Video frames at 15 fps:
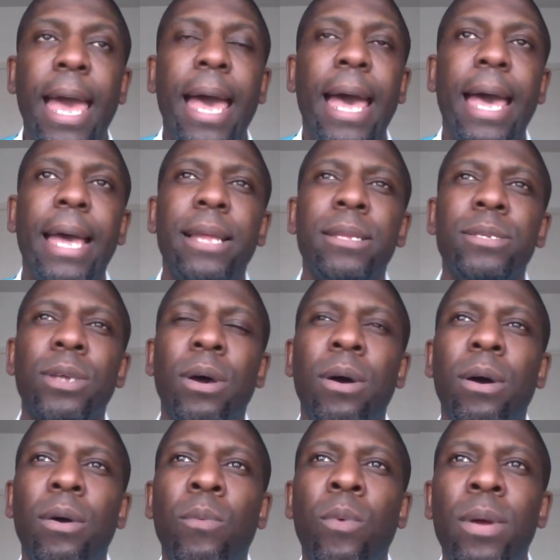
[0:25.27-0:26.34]
And
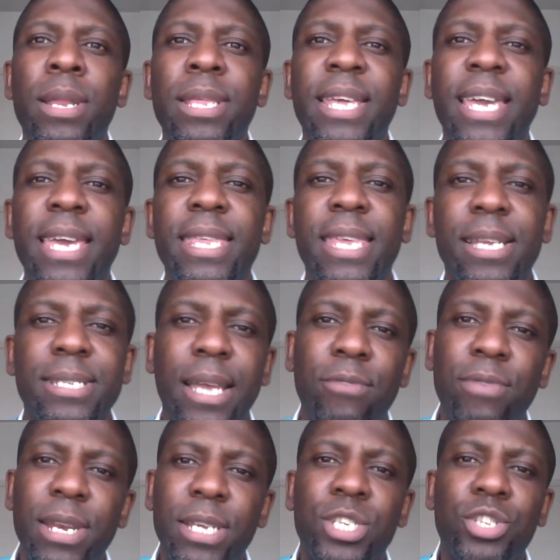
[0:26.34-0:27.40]
one of the key things that
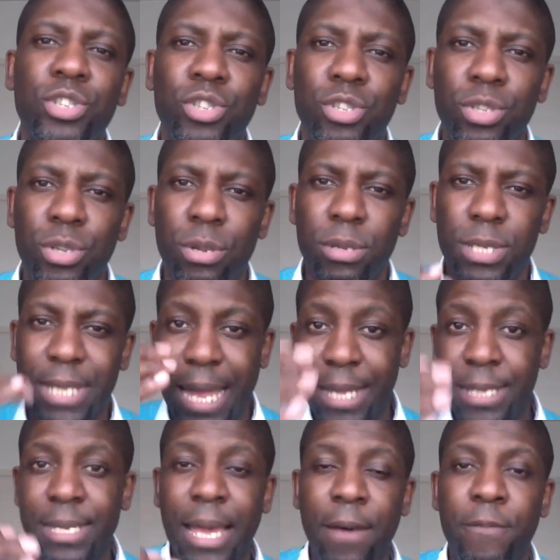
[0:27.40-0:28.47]
really
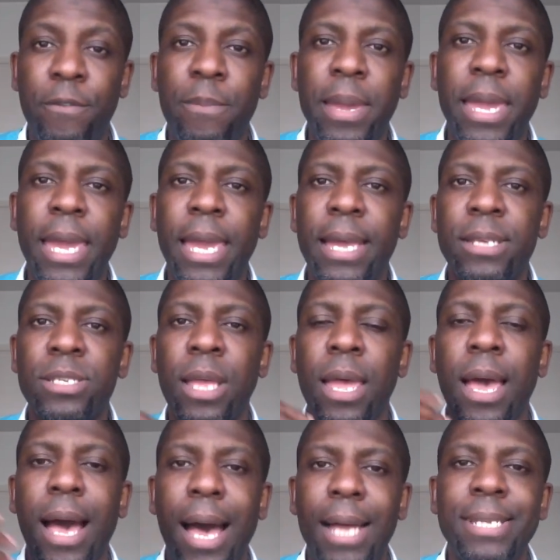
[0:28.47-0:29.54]
stands out for me is
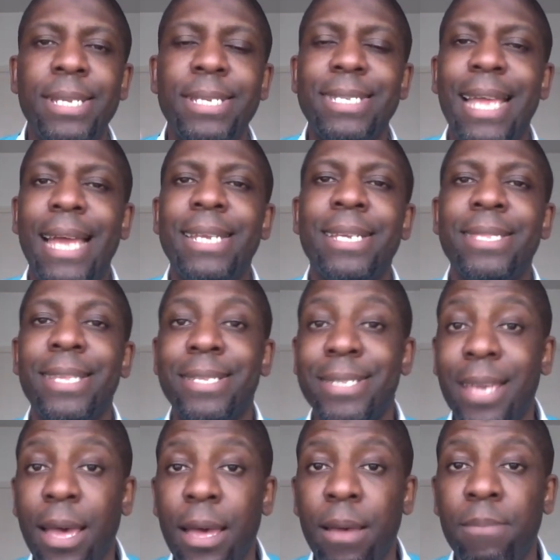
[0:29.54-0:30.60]
understanding the
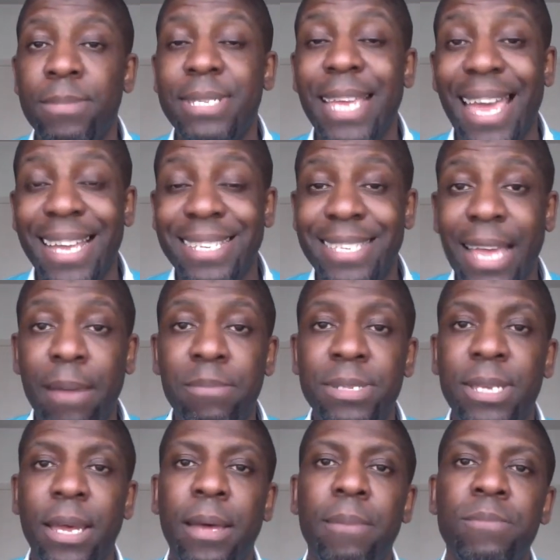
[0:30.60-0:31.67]
terms, the exam
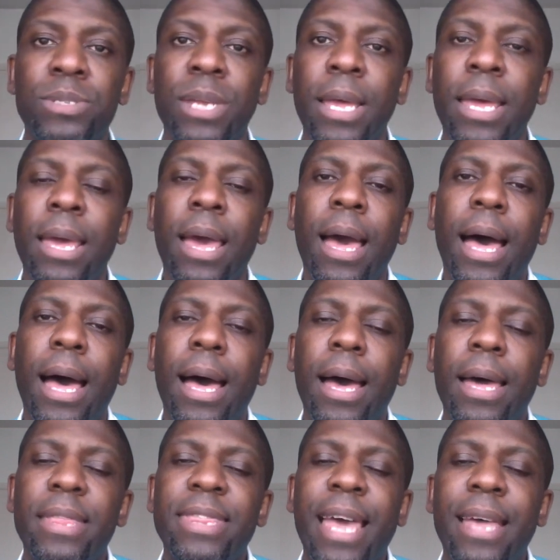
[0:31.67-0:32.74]
terms
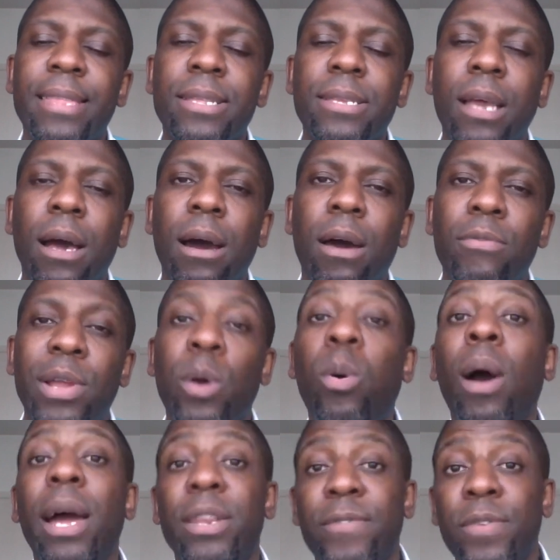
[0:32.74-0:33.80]
that are
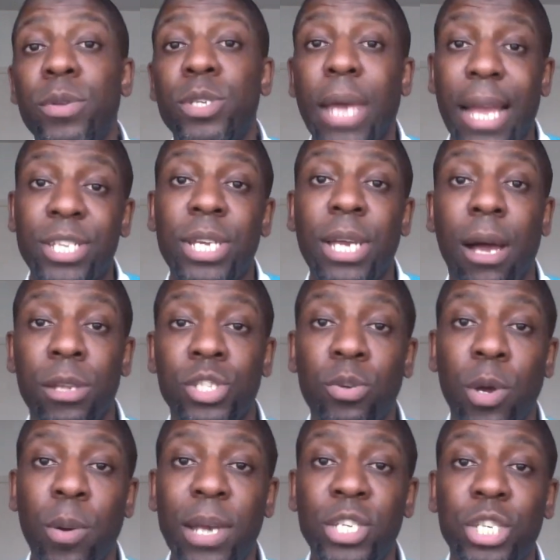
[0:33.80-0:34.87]
required of you to actually answer a
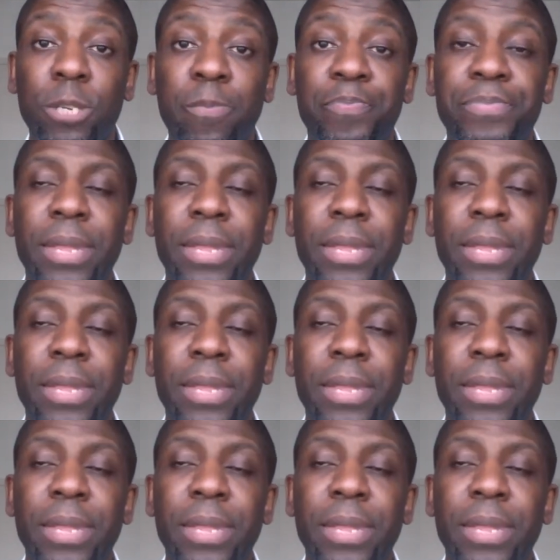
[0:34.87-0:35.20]
question.